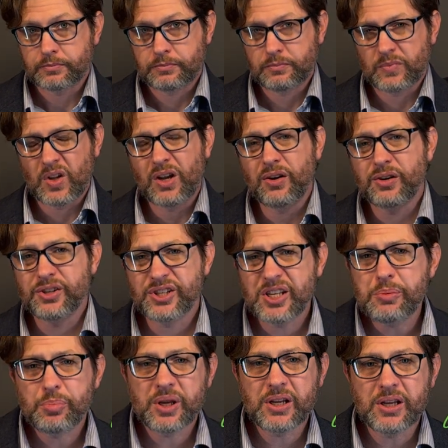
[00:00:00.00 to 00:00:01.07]
are
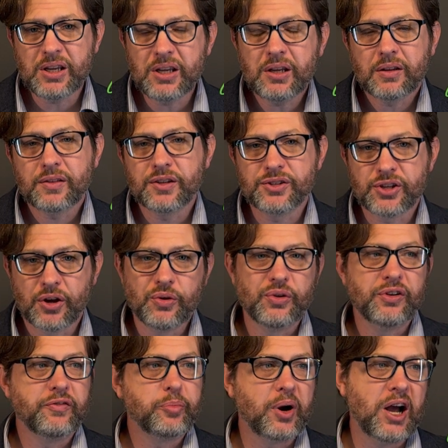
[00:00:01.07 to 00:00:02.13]
ZPD, the zone of
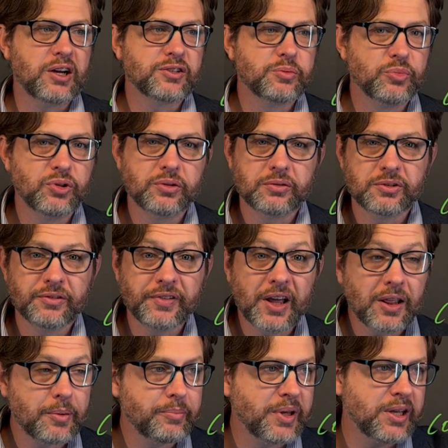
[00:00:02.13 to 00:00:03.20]
proximal
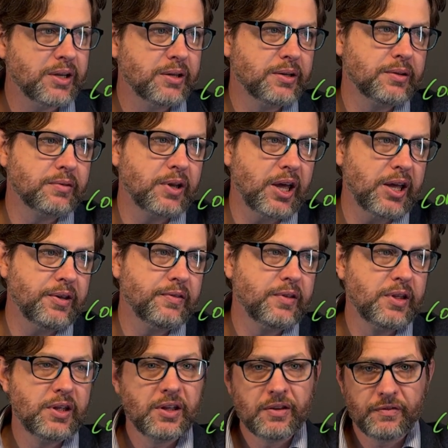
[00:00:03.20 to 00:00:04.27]
development, okay,
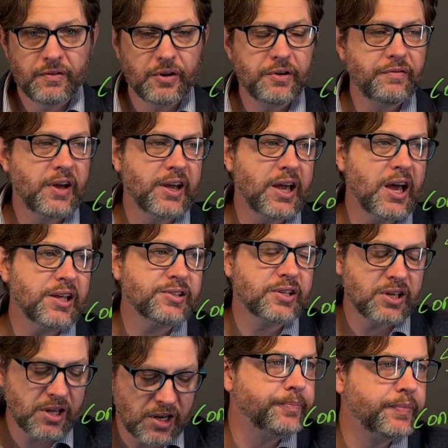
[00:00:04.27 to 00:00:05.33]
very Vygotskian.
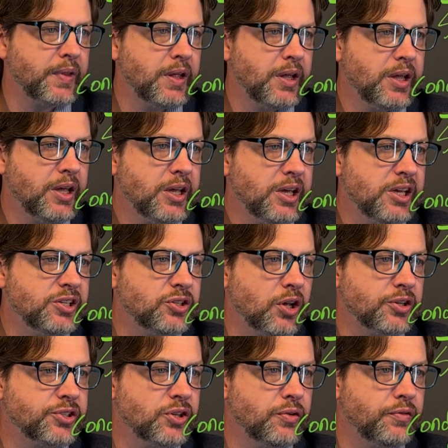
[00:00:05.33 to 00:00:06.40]
He's
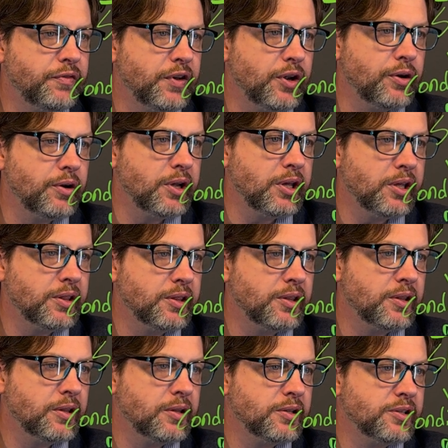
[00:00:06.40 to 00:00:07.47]
also very
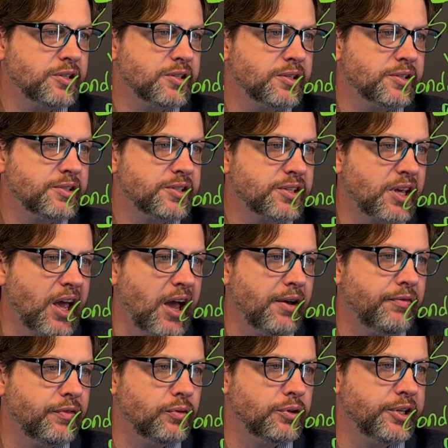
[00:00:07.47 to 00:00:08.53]

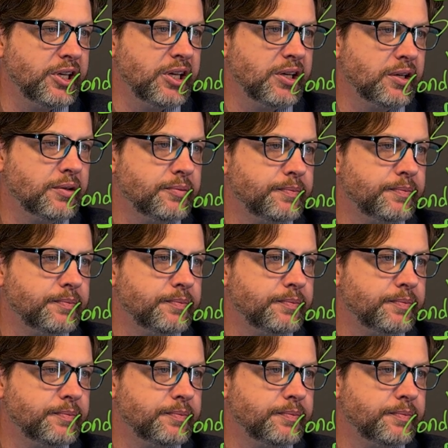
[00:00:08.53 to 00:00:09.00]
scaffolding,